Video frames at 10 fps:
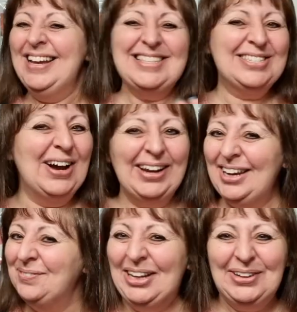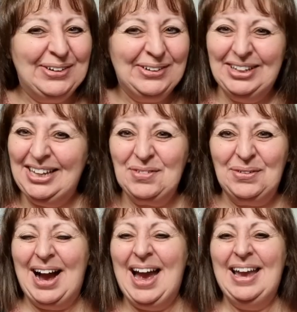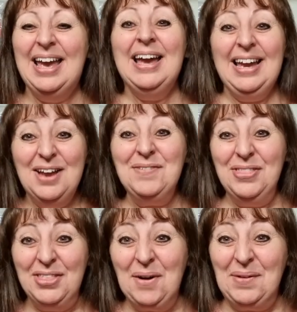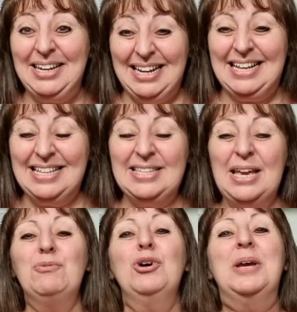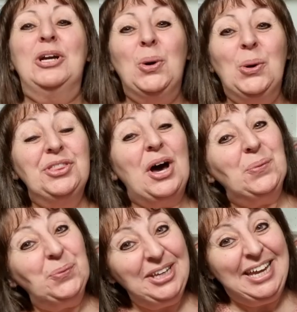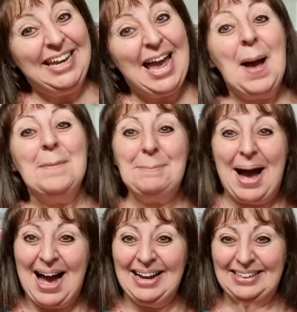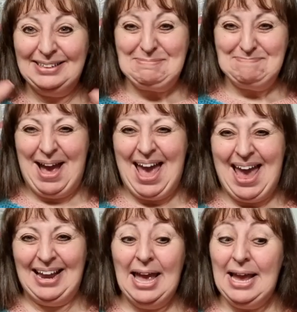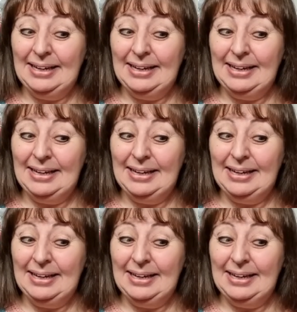It's not going to be called a giveaway, even though it is. It will be called the Woolly Baargin Bag.